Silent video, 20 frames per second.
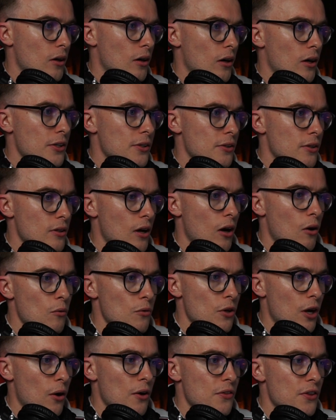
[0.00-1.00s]
I
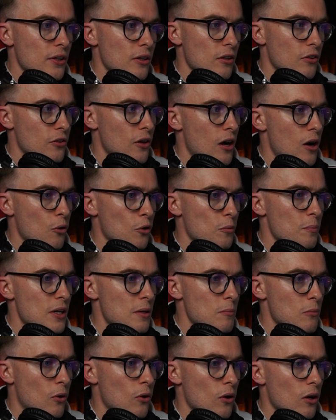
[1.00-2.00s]
don't know, I think the song would
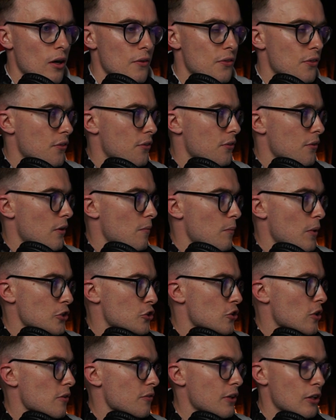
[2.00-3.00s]
mean more. I'm not
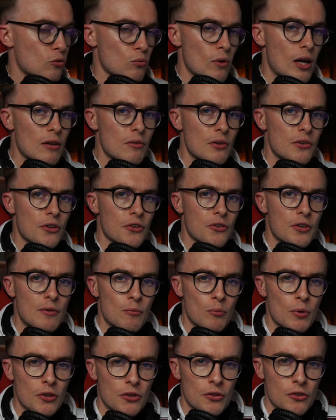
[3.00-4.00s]
sure if that's relevant to
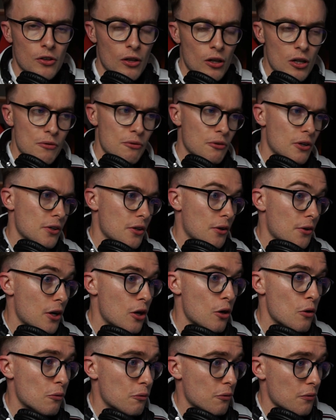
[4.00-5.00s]
Stephen Wilson's life. I don't
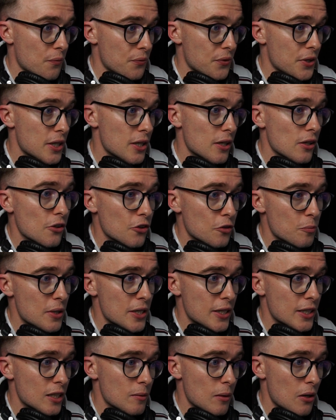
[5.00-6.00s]
know if he is
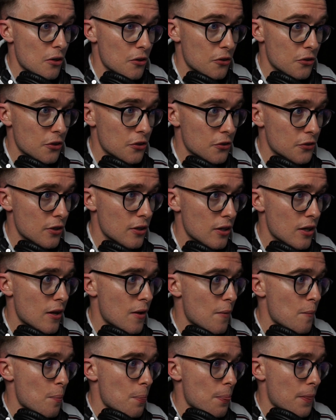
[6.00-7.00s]
speaking about his sister,
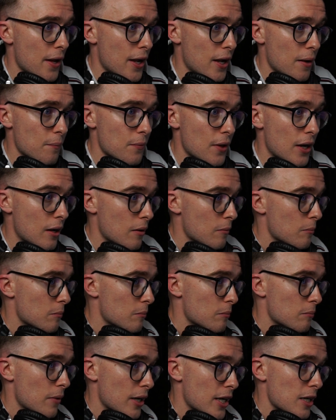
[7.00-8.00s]
and that
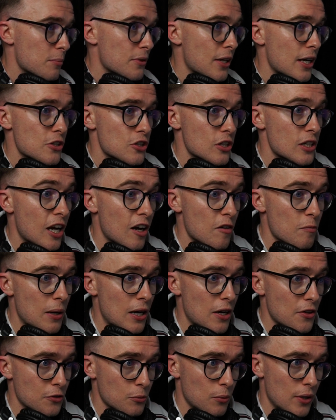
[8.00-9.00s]
may potentially have
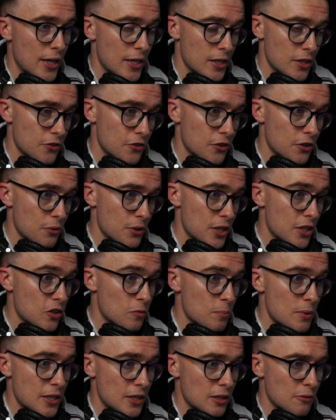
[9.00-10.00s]
passed away, and he's
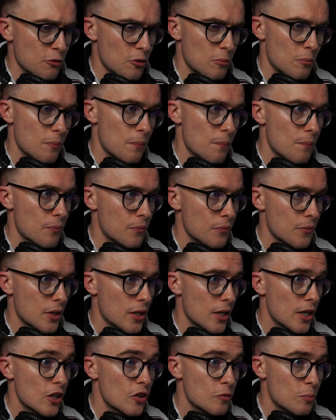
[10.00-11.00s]
speaking from
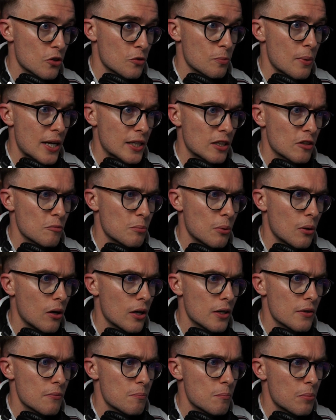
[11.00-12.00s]
his perspective. But
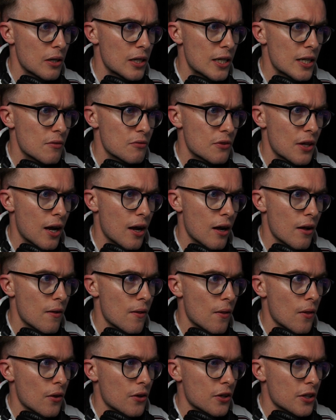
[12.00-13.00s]
I believe that,
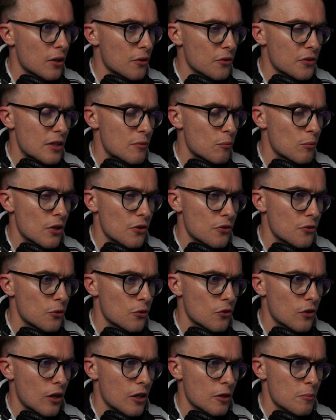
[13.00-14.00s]
you know, Stephen Wilson
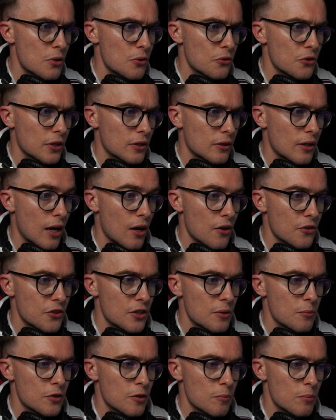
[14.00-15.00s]
does a lot of music that
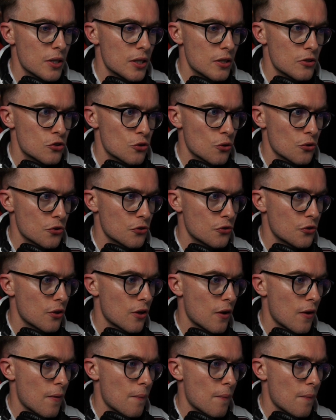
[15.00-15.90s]
seems to be just,